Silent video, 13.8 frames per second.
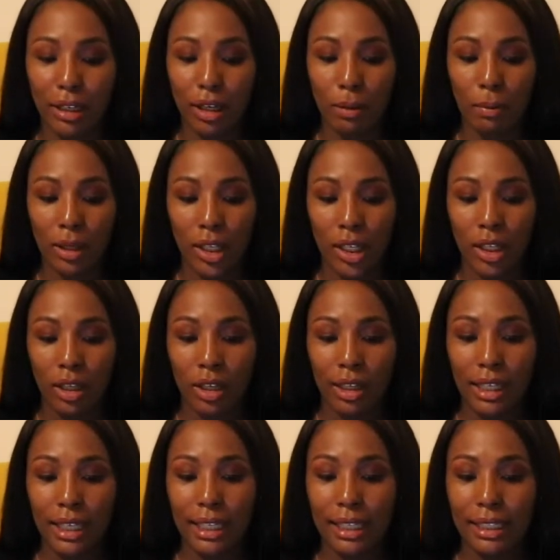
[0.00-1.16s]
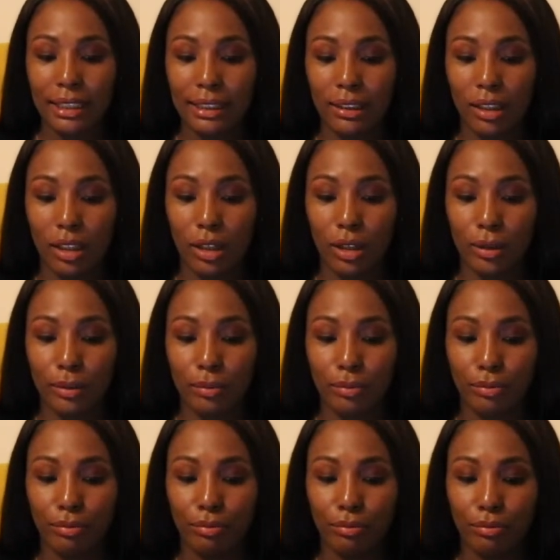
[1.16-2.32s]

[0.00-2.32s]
up his iPad.